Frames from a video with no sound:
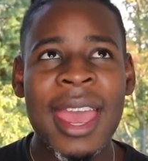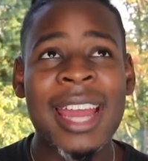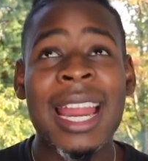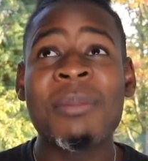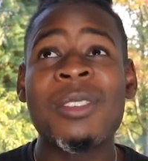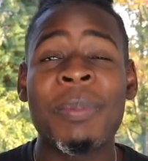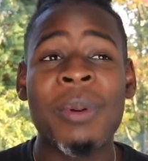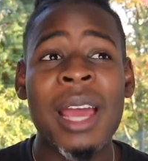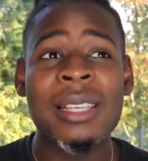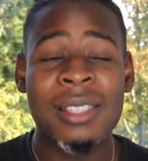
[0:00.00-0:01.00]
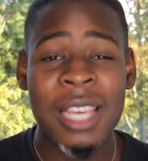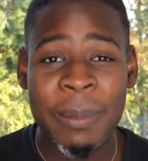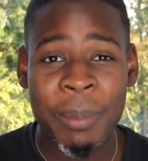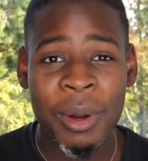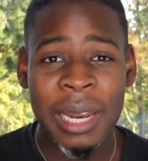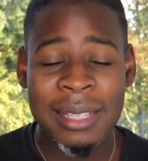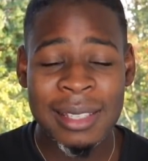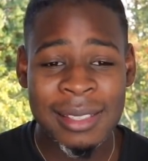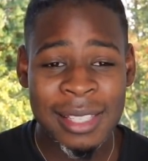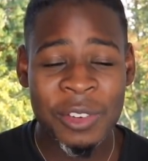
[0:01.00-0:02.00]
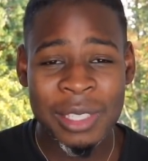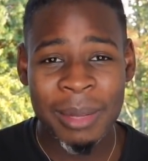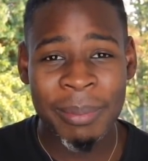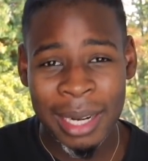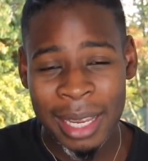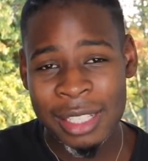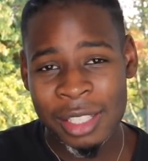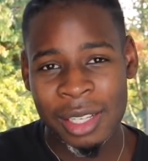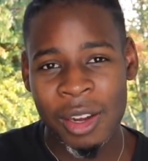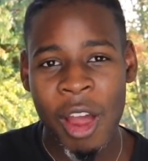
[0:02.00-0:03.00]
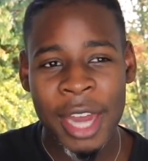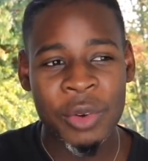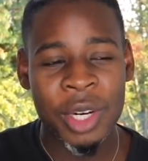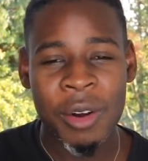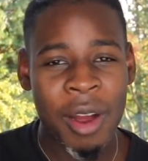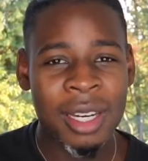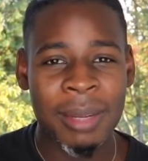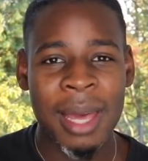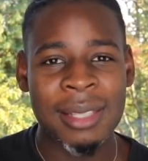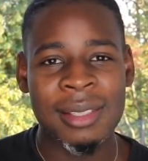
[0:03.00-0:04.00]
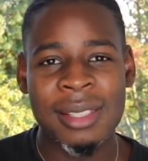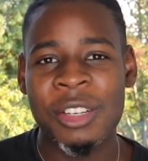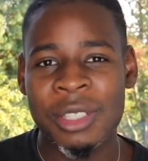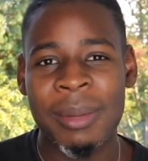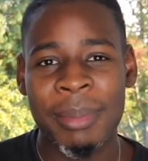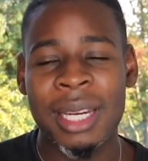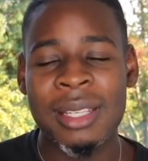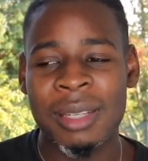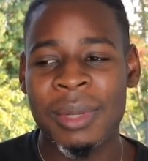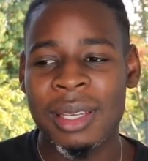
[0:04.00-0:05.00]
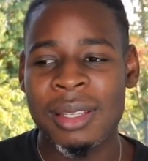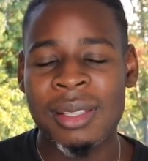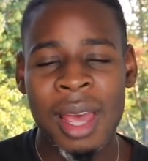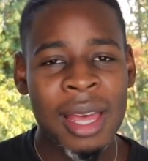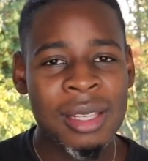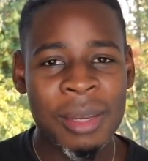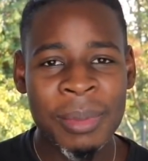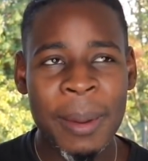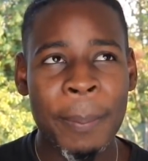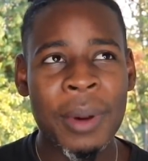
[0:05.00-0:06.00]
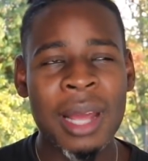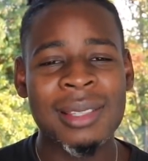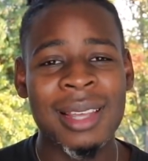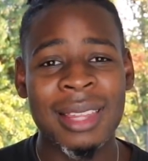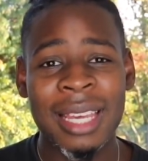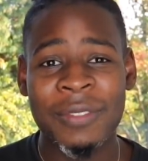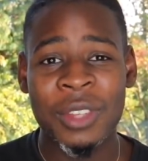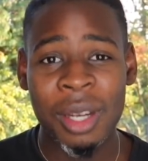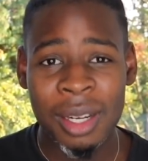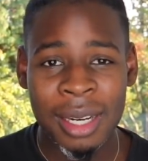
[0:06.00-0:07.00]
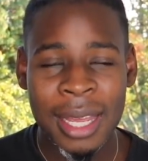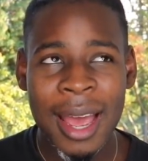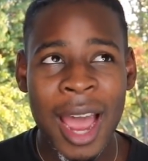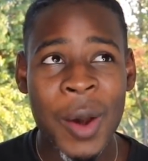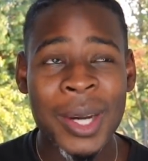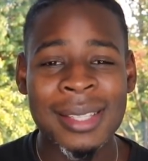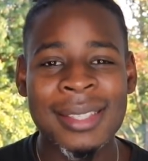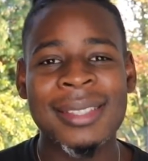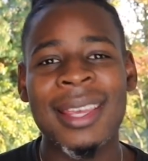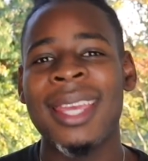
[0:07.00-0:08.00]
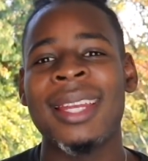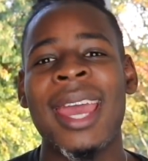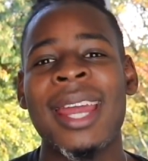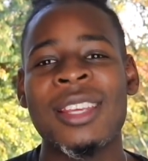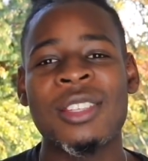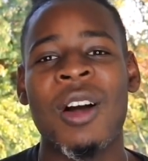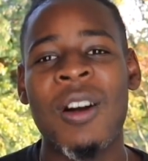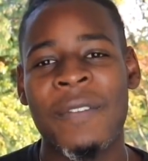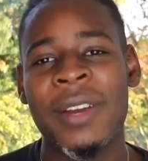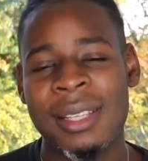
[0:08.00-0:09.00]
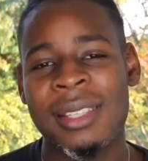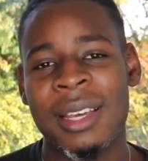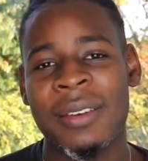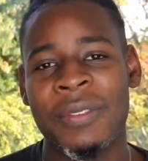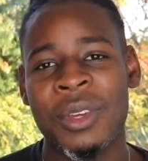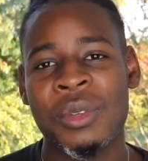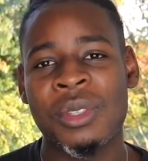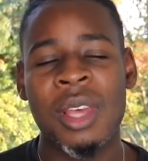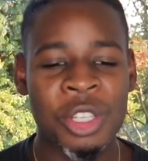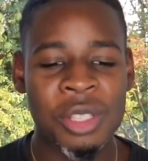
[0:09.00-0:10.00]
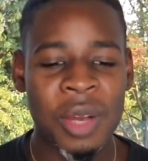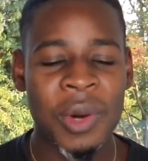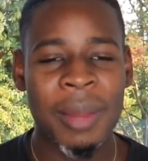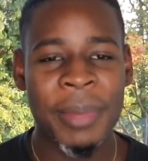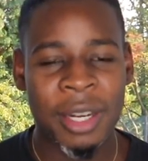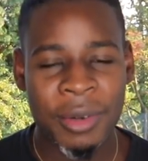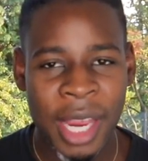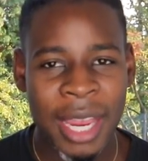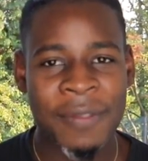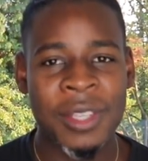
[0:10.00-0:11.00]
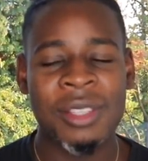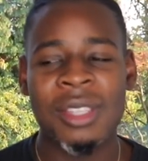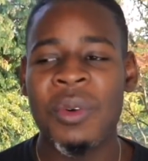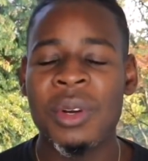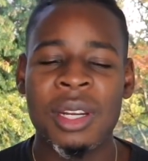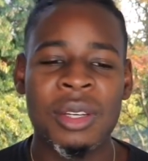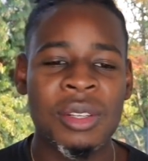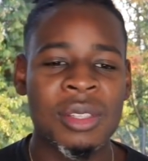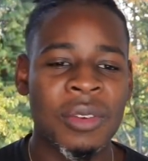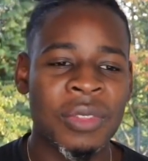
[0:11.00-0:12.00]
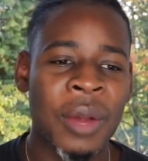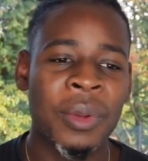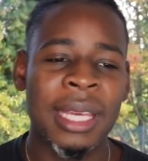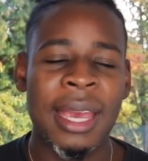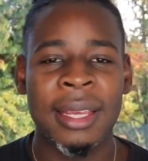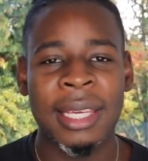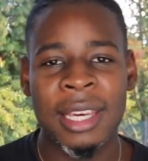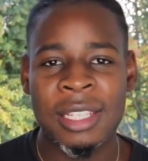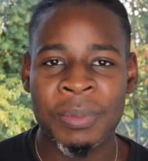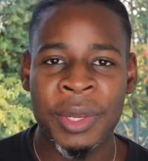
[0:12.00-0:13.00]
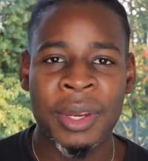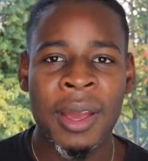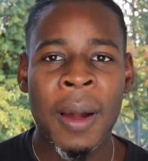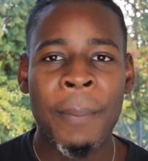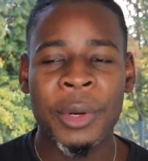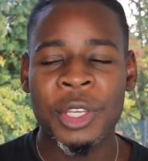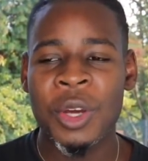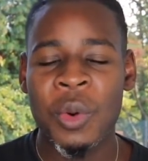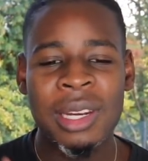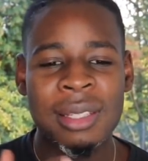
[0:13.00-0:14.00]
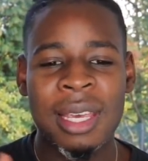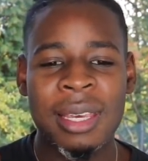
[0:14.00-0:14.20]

And I'm surprised Jake Paul hasn't seriously been injured, or anyone around him hasn't seriously been injured, because some of the pranks that they've done are insane, and it's all for the sake of views. You still want to be creative and you still want to do stuff that will get engagement, but you don't want to